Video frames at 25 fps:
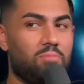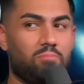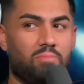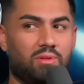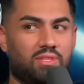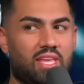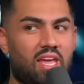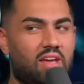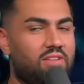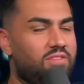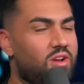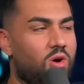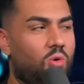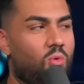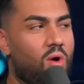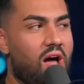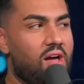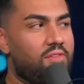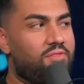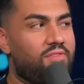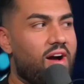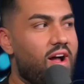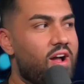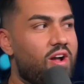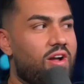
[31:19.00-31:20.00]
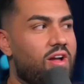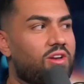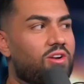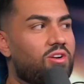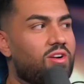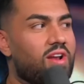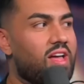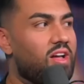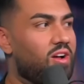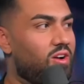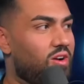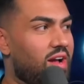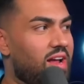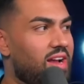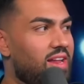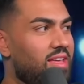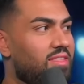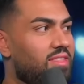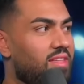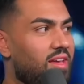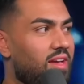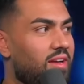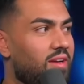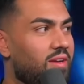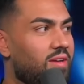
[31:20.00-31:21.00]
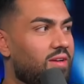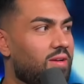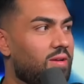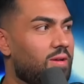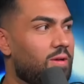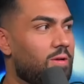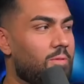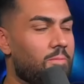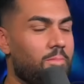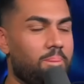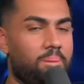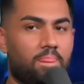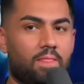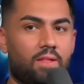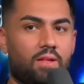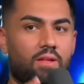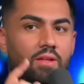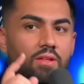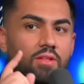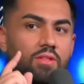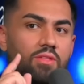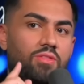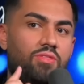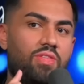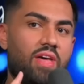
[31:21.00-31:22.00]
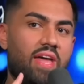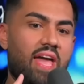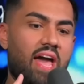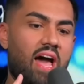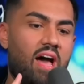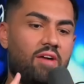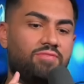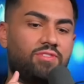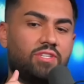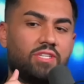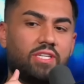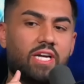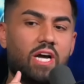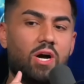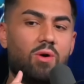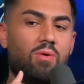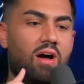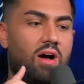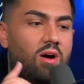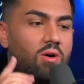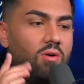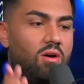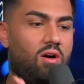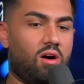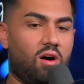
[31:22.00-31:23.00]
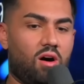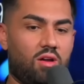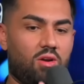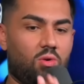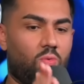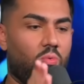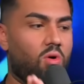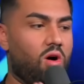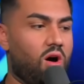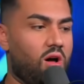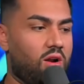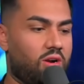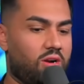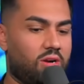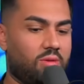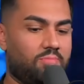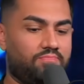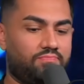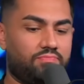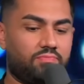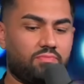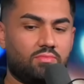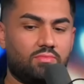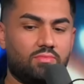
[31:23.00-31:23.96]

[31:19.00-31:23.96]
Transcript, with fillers: but they have no Wi-Fi or internet or anything. Yeah, so it's not clear. They have to go out on a water.